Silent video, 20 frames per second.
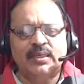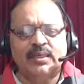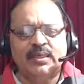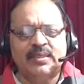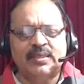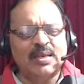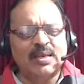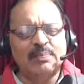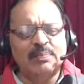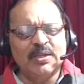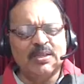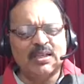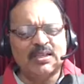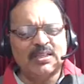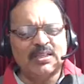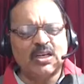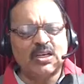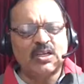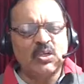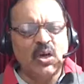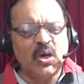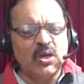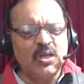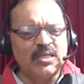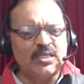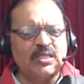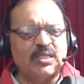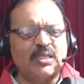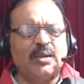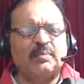Simply just
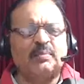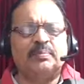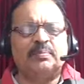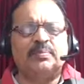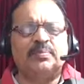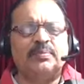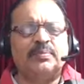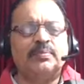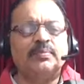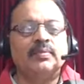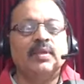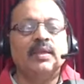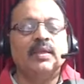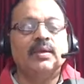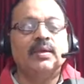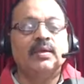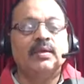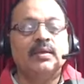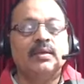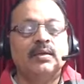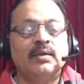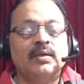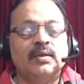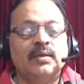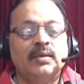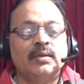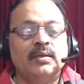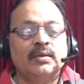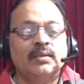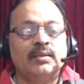acknowledge them.
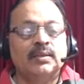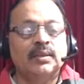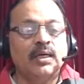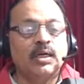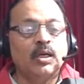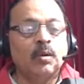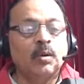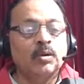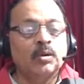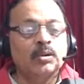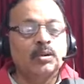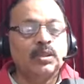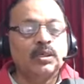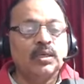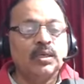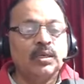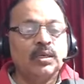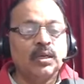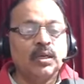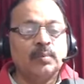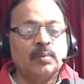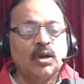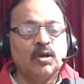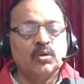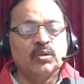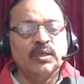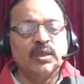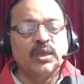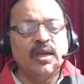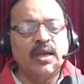They are
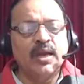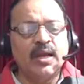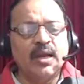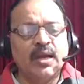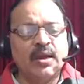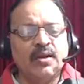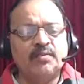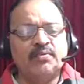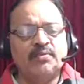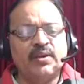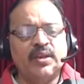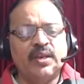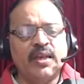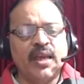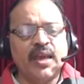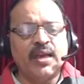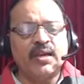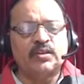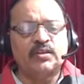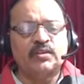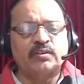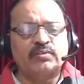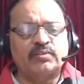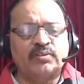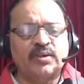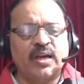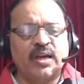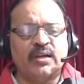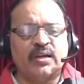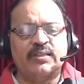about every act of
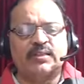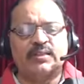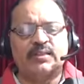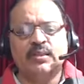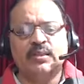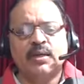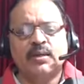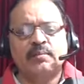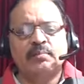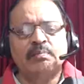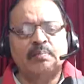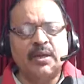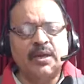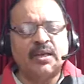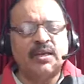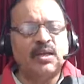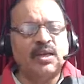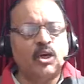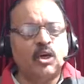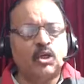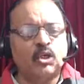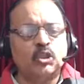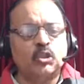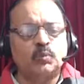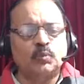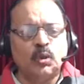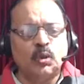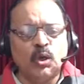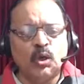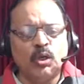courage, big or
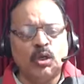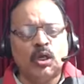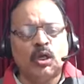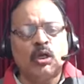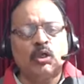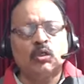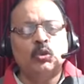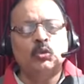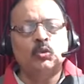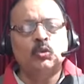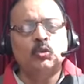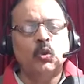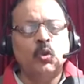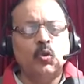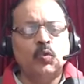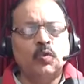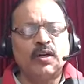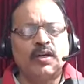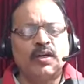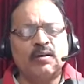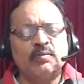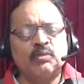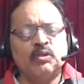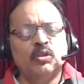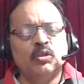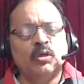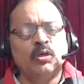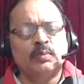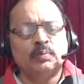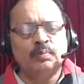small, to overcome
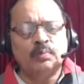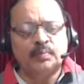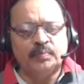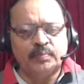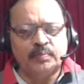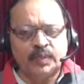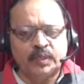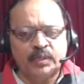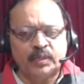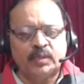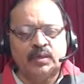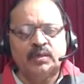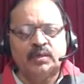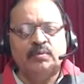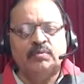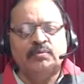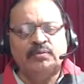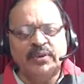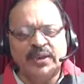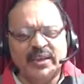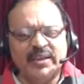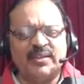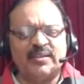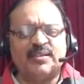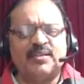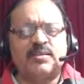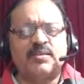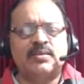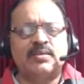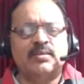your
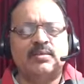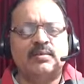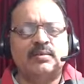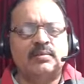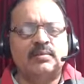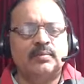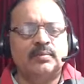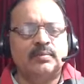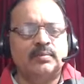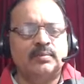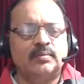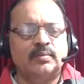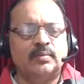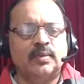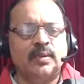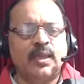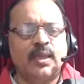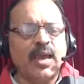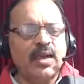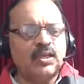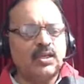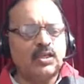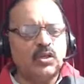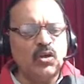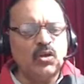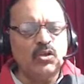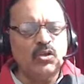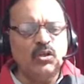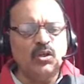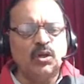fears. Act
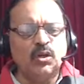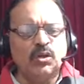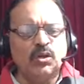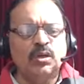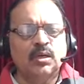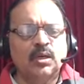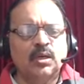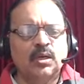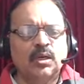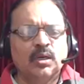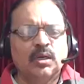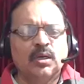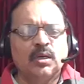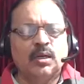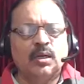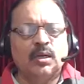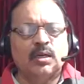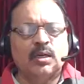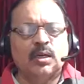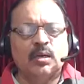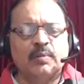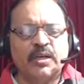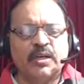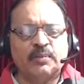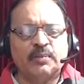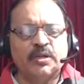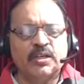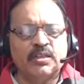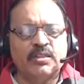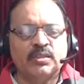on your
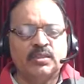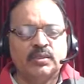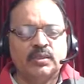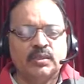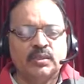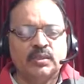commitments